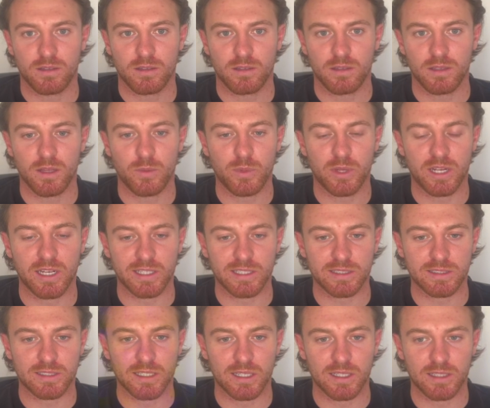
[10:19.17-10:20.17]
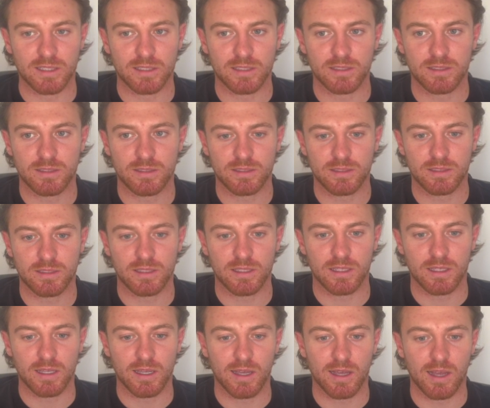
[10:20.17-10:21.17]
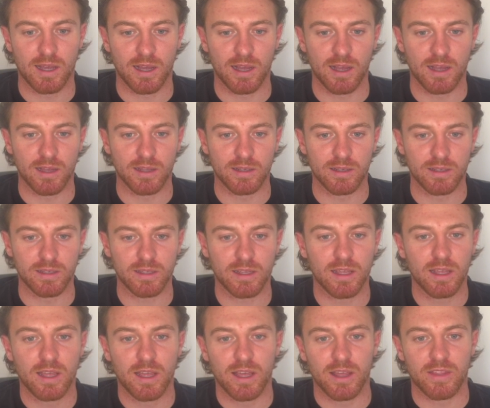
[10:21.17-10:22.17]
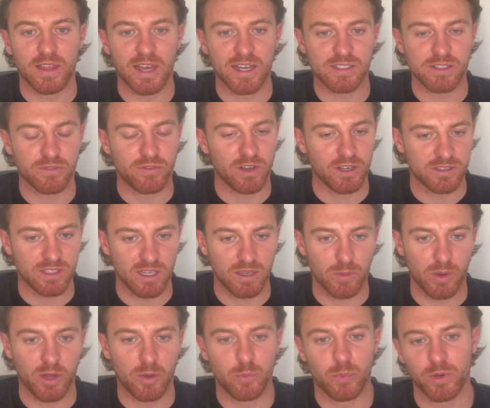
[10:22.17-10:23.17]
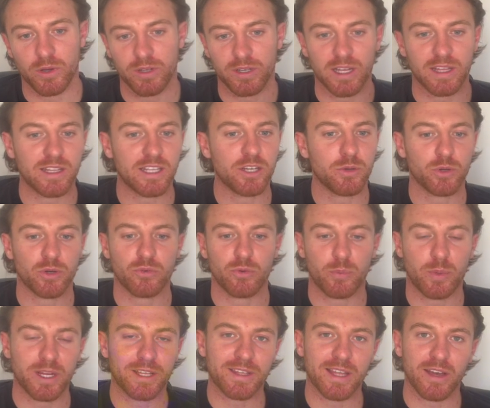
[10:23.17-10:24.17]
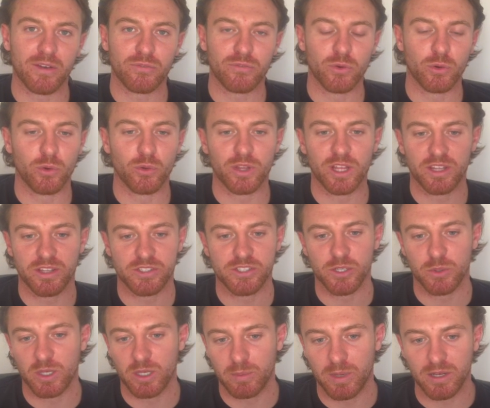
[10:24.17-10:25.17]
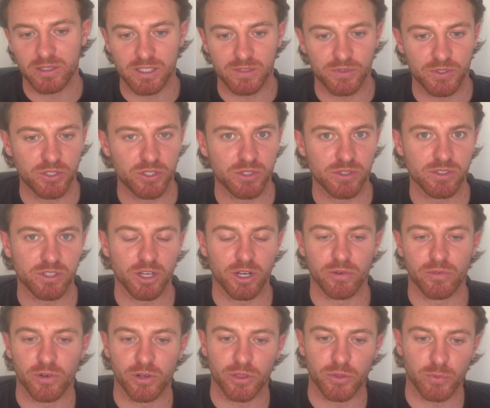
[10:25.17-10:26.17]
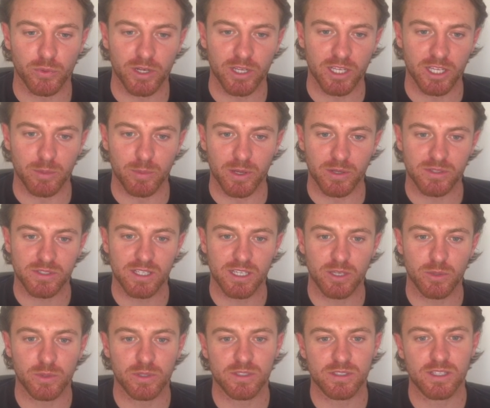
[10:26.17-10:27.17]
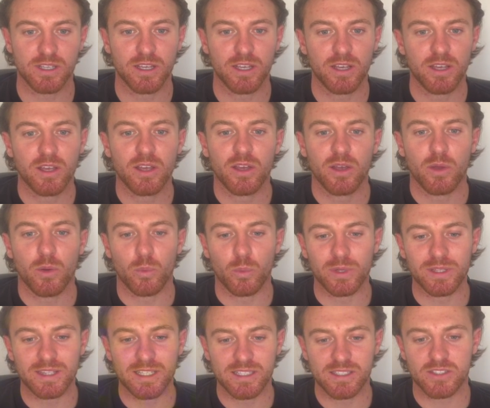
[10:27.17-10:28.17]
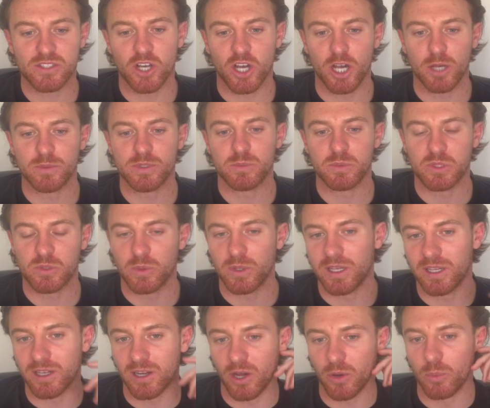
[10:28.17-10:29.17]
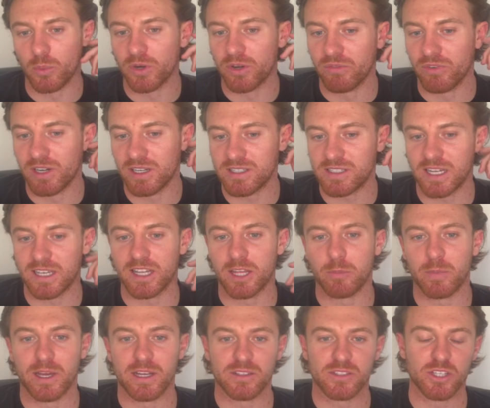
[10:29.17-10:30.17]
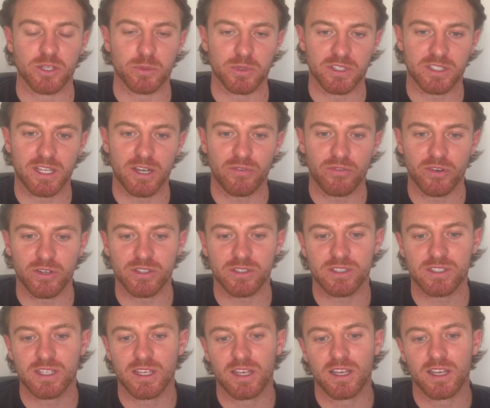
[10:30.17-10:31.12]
Then we click done, and that is the first email inputted. And then you want to repeat that for the other two emails if you choose to go for a 3 email sequence. With these times in between, I wouldn't really say they make too much difference.